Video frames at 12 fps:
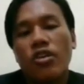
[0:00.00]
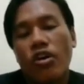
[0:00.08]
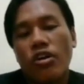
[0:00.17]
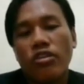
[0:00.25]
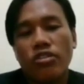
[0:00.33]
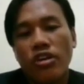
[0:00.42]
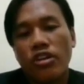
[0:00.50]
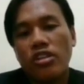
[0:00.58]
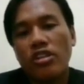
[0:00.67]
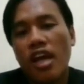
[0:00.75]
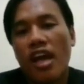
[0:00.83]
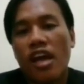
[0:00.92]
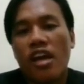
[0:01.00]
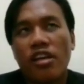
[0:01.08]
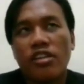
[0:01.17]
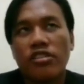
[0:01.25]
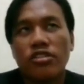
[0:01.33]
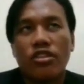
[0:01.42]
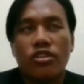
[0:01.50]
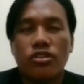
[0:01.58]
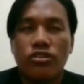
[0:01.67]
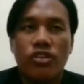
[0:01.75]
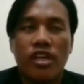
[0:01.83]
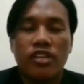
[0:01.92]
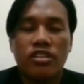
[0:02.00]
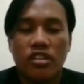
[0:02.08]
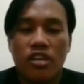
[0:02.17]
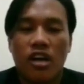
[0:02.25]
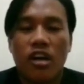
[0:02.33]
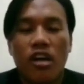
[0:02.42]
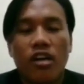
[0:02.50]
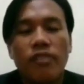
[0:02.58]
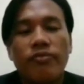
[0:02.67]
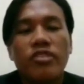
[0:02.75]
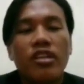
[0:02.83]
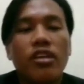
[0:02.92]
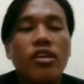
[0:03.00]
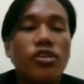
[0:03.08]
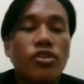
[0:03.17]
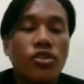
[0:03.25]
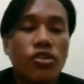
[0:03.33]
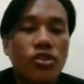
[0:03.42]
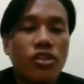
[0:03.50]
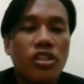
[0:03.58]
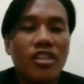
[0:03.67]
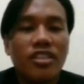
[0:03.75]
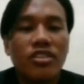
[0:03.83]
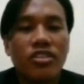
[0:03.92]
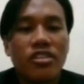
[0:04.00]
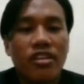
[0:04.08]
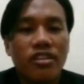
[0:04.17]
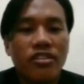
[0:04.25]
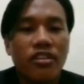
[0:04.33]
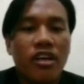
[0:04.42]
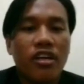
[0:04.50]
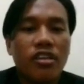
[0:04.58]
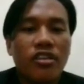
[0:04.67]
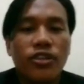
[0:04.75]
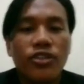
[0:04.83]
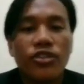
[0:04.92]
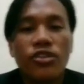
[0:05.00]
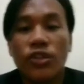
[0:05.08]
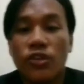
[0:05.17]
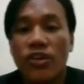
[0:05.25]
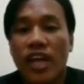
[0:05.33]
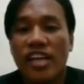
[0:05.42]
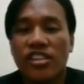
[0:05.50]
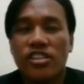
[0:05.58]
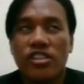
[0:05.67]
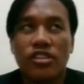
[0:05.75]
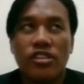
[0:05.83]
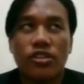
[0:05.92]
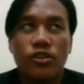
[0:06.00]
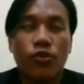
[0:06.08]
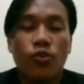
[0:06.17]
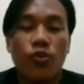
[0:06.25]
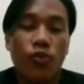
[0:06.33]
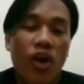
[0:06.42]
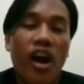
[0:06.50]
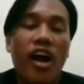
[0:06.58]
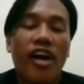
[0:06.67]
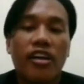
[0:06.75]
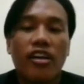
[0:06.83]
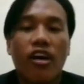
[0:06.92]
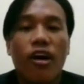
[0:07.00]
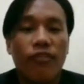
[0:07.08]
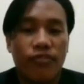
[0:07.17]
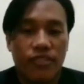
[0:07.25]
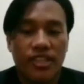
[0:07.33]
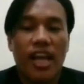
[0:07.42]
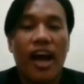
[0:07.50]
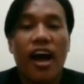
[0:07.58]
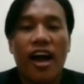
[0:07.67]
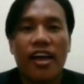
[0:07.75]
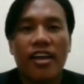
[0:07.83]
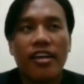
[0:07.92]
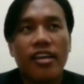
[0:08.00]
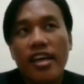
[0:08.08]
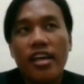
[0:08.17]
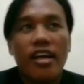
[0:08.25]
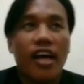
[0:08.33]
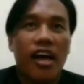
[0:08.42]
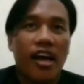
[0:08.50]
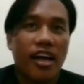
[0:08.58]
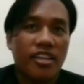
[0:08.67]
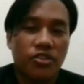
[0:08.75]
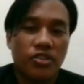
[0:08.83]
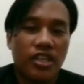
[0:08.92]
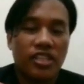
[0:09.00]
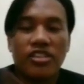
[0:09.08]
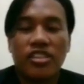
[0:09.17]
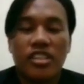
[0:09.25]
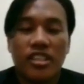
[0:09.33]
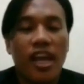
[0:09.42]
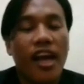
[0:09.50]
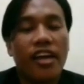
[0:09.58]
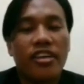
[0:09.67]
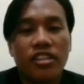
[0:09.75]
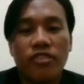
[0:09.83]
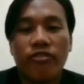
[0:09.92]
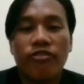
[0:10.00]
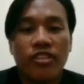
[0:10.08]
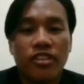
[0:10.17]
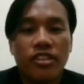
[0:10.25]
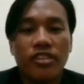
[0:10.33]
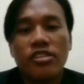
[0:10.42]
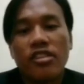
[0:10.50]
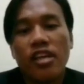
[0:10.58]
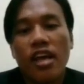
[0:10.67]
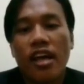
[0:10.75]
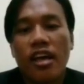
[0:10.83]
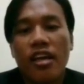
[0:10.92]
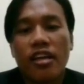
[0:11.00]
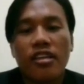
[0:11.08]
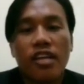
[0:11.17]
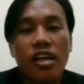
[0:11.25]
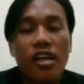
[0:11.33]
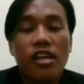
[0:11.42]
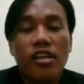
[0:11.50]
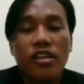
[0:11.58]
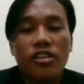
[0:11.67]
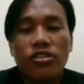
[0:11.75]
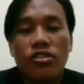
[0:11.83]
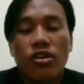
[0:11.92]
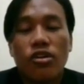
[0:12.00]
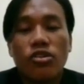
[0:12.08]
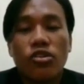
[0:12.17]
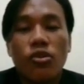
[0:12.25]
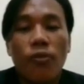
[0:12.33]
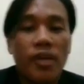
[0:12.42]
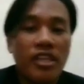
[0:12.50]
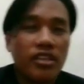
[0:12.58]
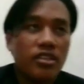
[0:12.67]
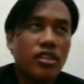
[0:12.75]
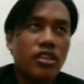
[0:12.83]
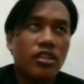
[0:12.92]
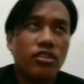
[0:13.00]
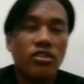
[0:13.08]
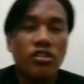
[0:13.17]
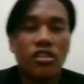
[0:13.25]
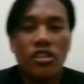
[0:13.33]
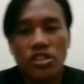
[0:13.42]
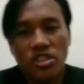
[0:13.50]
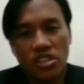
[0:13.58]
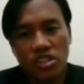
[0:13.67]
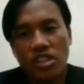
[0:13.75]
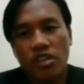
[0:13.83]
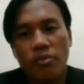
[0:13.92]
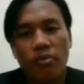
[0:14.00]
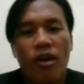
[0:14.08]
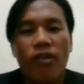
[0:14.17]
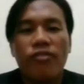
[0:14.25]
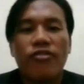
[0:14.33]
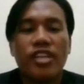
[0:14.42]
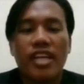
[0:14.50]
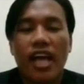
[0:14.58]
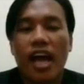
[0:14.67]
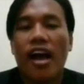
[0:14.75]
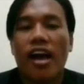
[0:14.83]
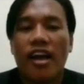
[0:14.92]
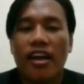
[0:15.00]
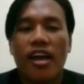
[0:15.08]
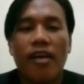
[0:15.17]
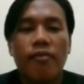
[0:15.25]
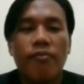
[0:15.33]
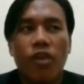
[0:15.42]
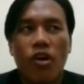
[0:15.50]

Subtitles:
choroid, and retina. So the sclera, also known as the white of the eye, as you can see at the figures, and it also maintains the shape of the eye and